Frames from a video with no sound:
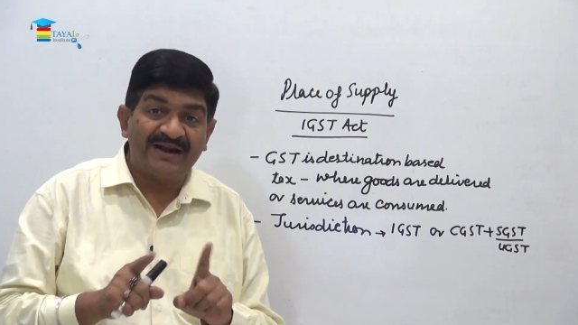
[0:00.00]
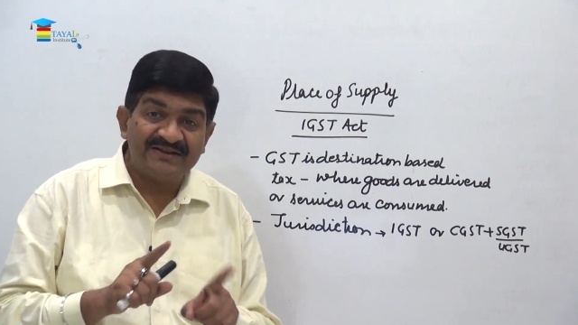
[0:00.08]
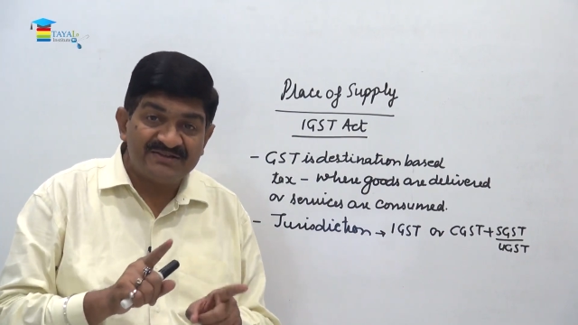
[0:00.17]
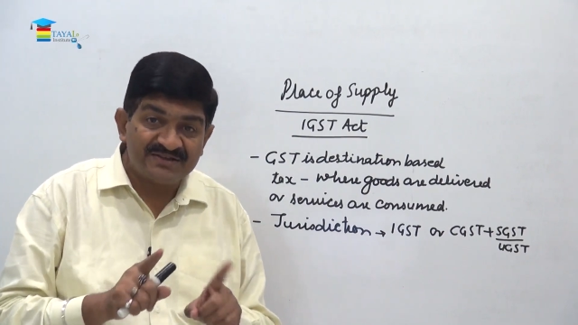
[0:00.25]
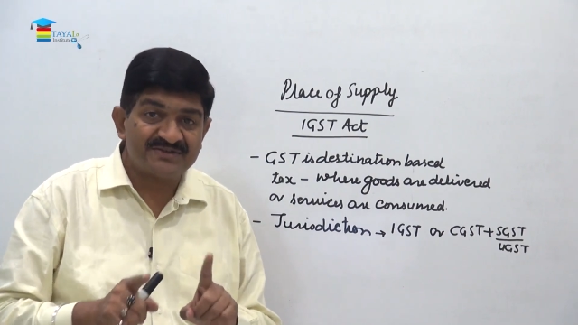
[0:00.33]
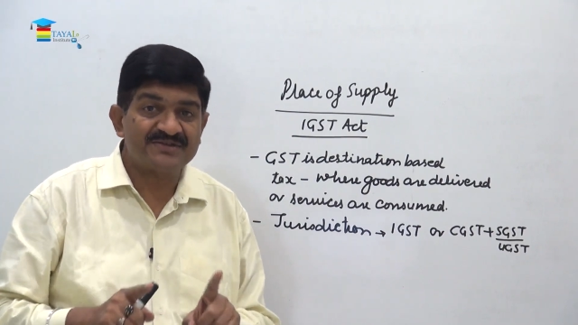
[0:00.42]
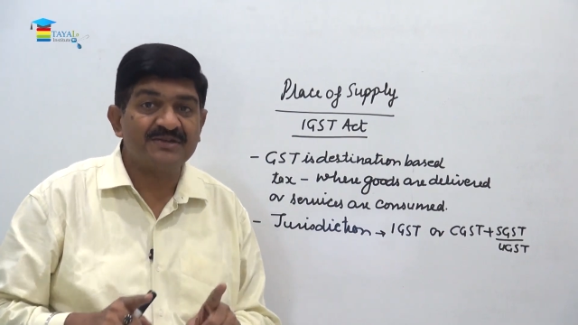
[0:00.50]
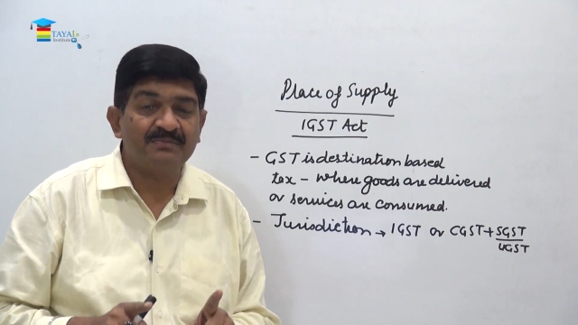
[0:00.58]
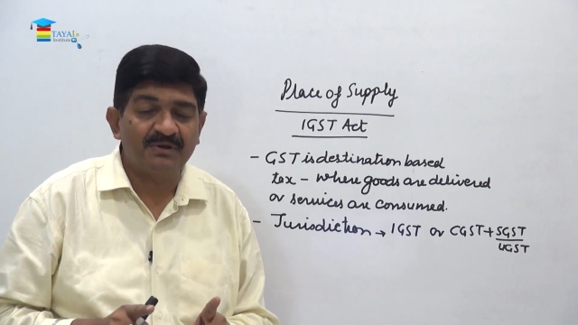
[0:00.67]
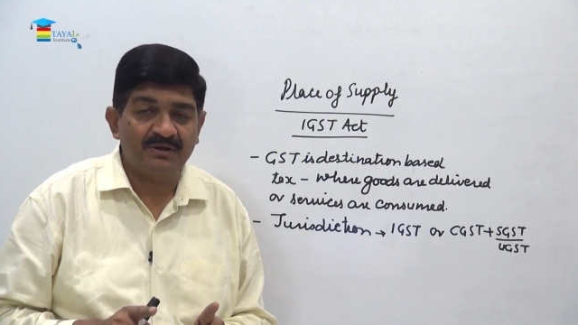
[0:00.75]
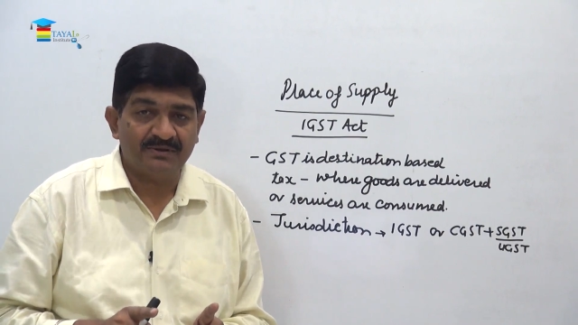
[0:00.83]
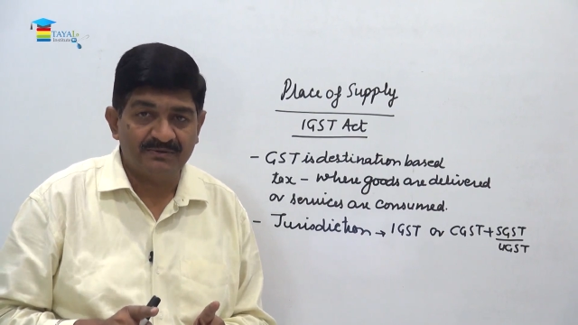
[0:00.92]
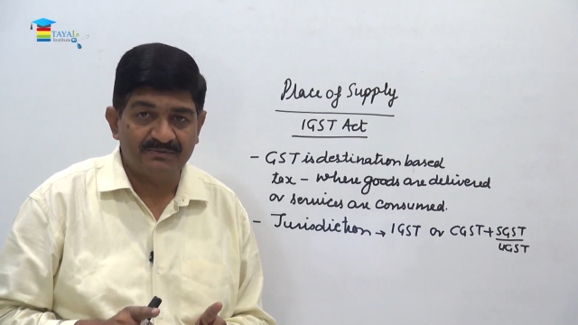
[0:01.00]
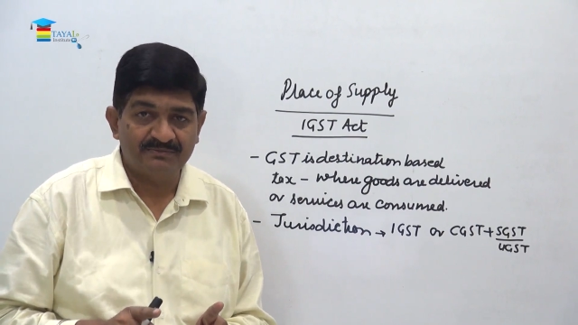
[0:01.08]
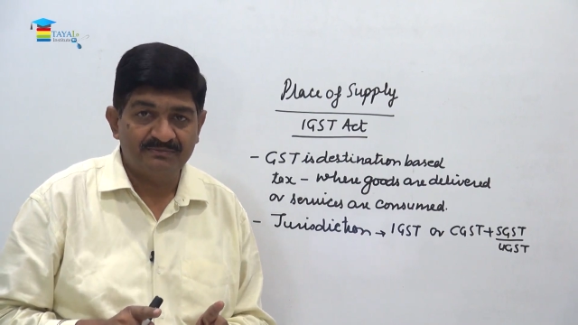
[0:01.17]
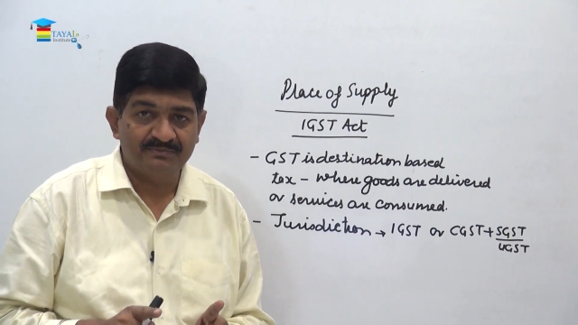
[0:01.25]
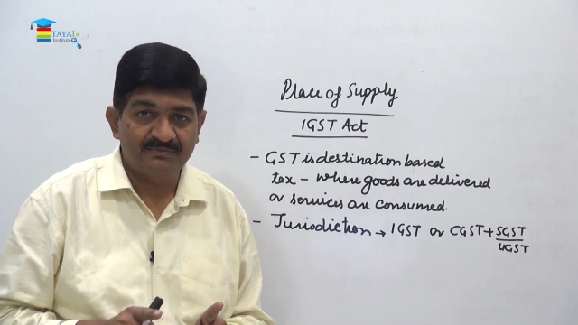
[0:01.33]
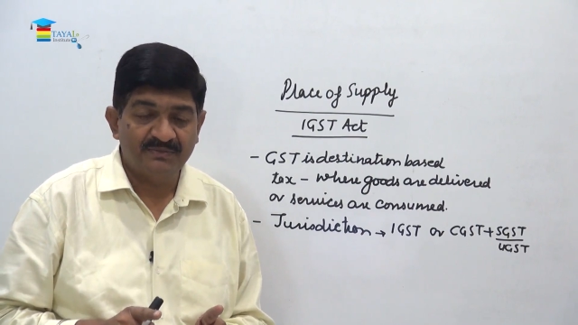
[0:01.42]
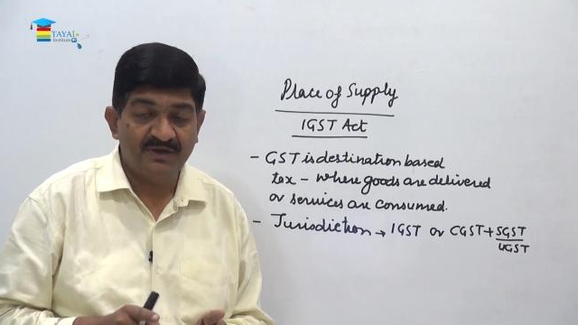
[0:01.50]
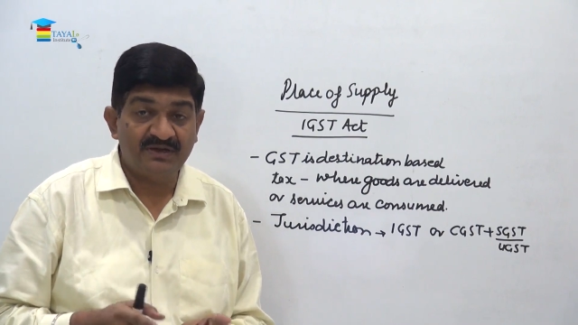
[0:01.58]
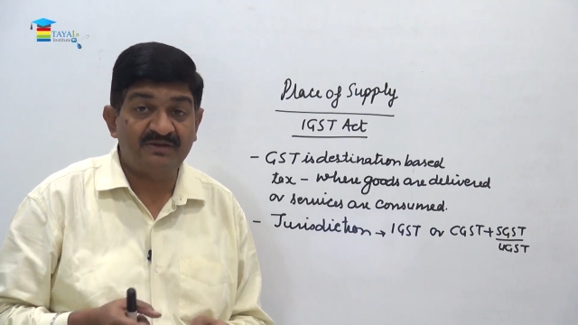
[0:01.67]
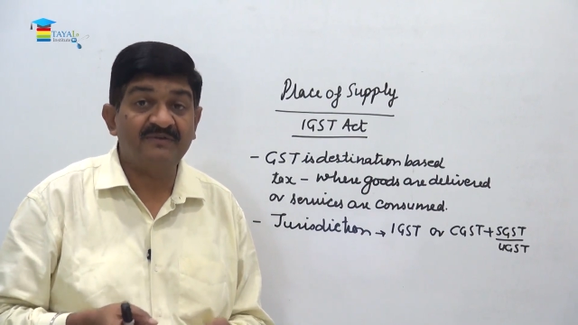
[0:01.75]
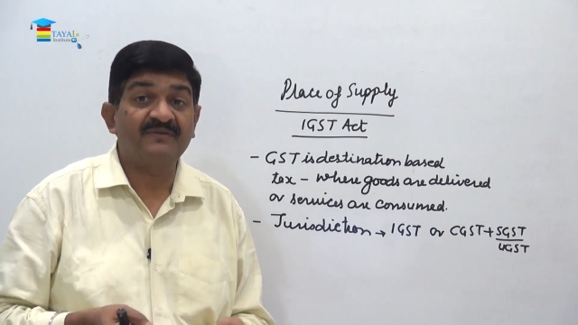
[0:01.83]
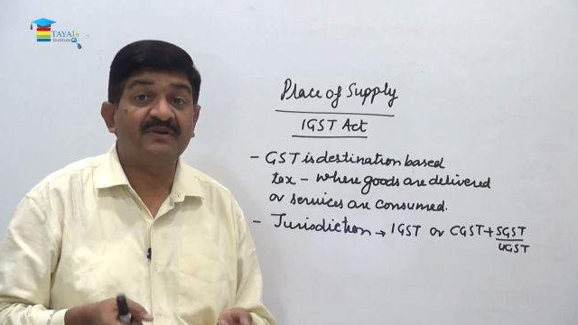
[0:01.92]
adjustable,
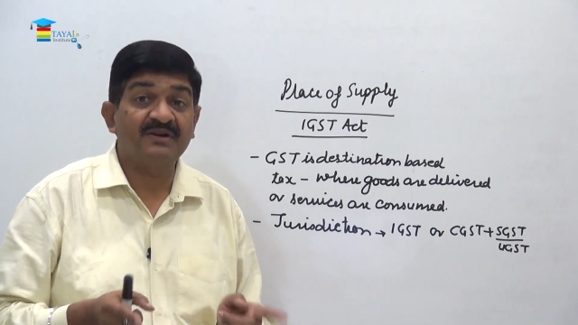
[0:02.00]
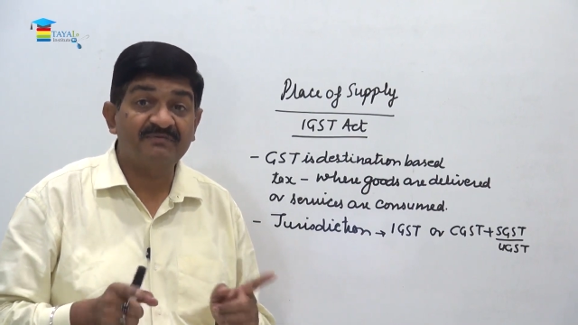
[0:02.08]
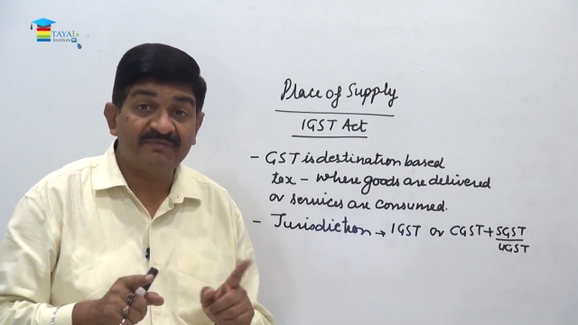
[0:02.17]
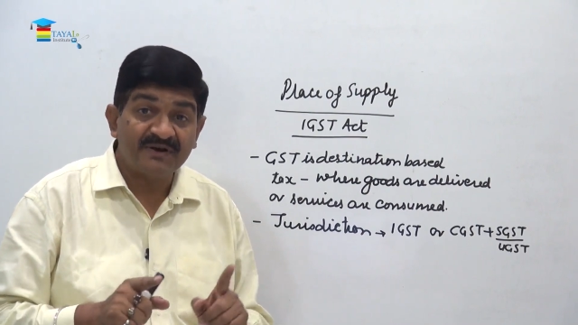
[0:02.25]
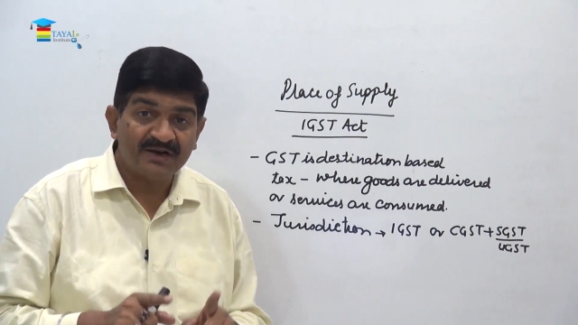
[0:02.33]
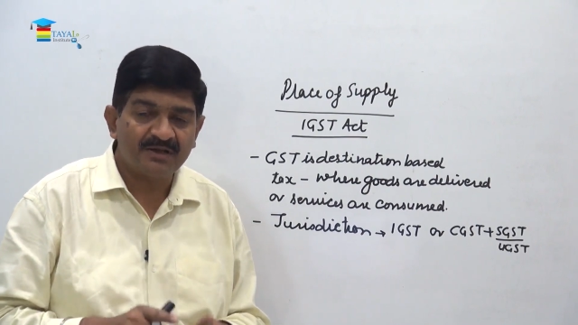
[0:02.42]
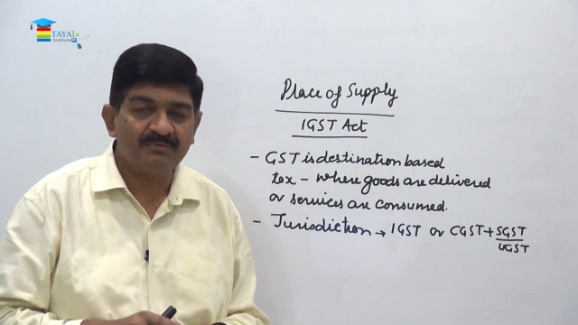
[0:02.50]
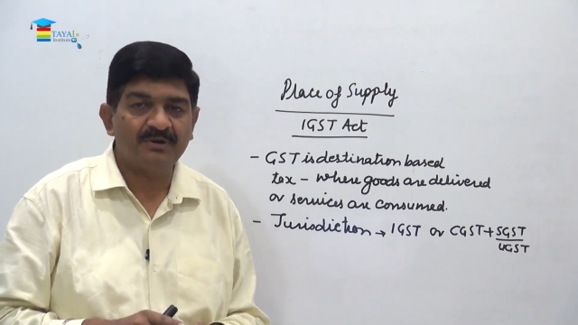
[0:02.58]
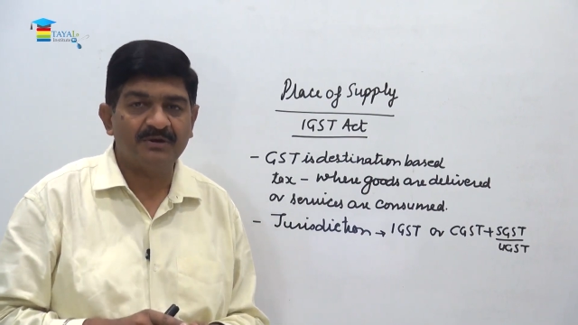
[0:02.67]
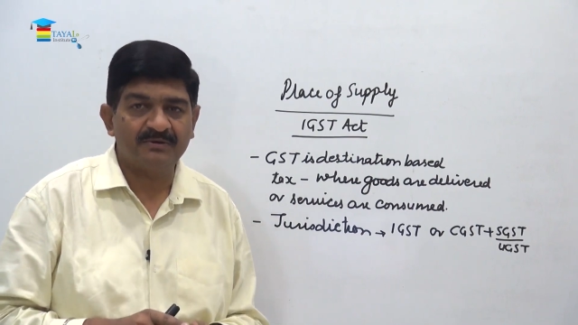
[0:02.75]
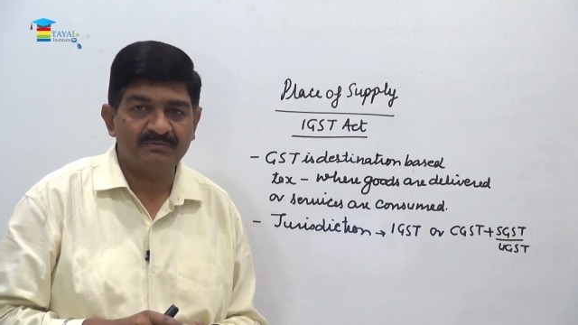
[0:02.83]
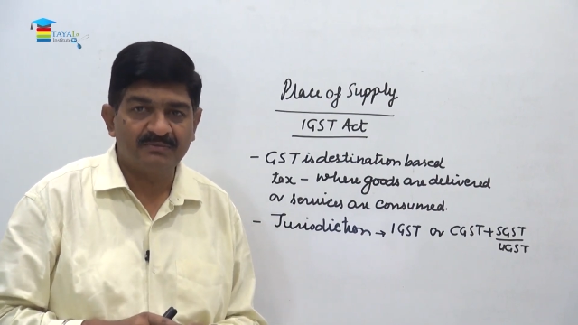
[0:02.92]
it is refundable.